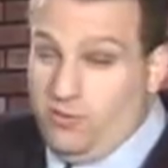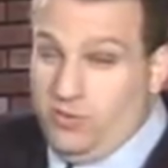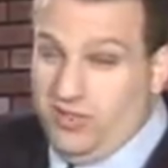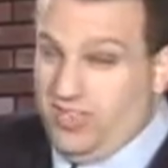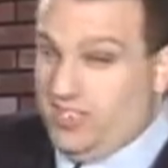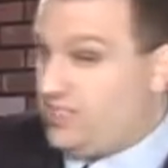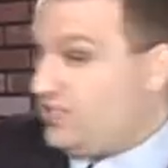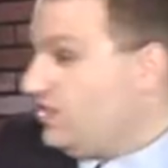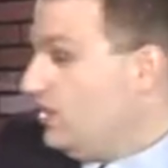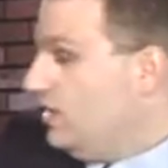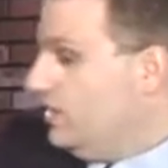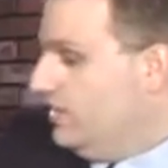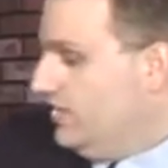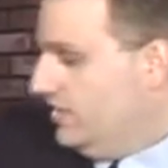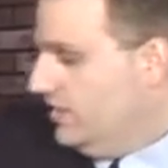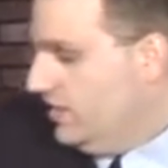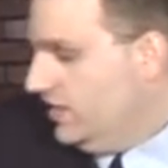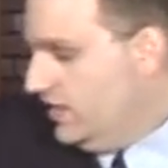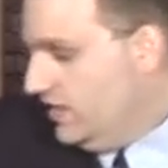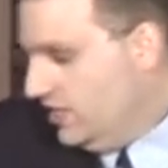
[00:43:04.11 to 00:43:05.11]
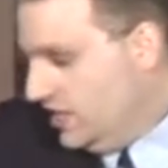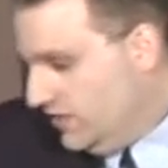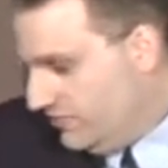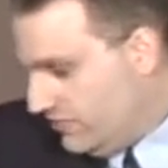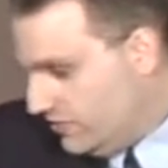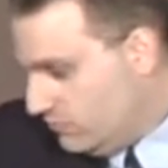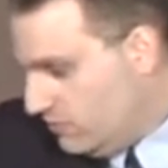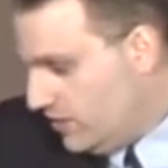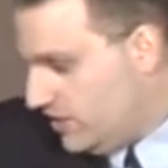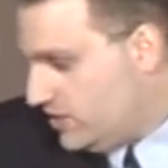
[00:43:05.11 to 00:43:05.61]
when it started, if
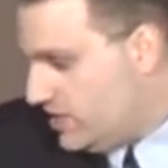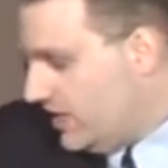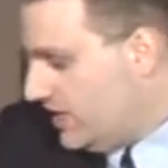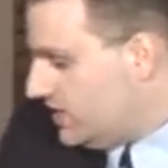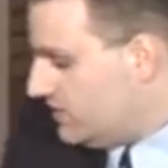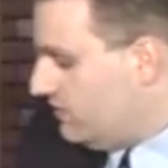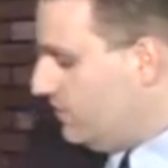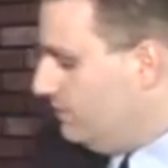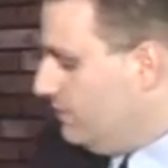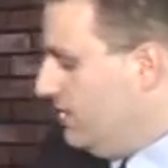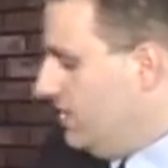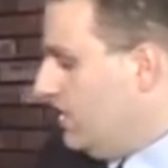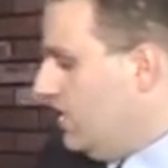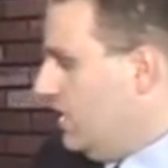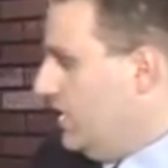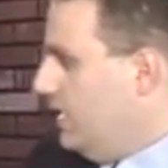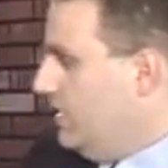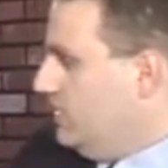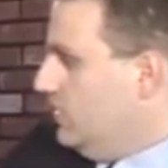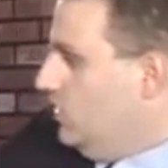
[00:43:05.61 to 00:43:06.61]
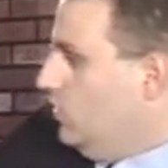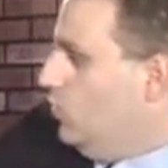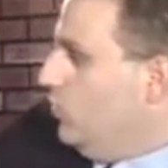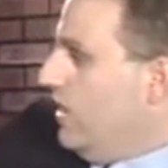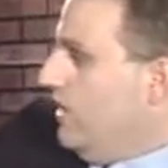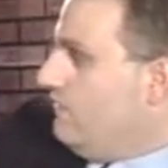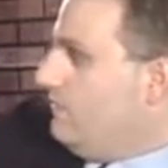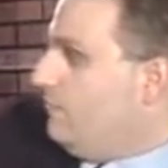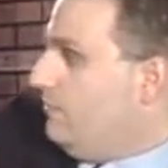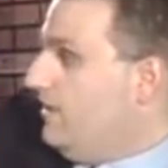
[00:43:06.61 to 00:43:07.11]
the rook checks from behind, we
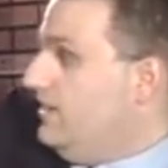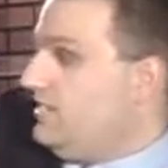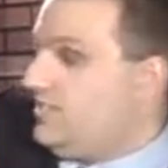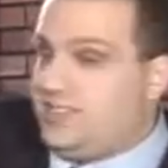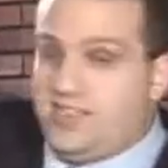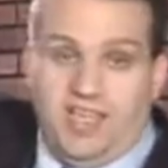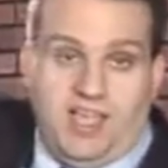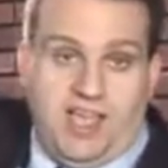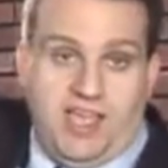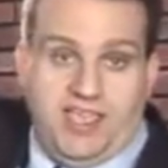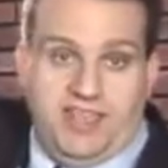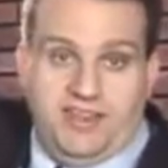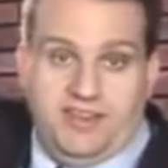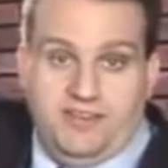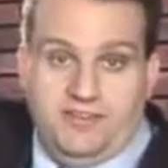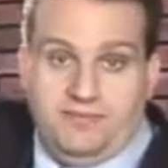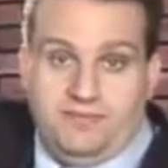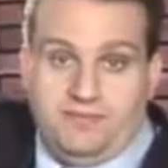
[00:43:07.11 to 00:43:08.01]
have a place to hide.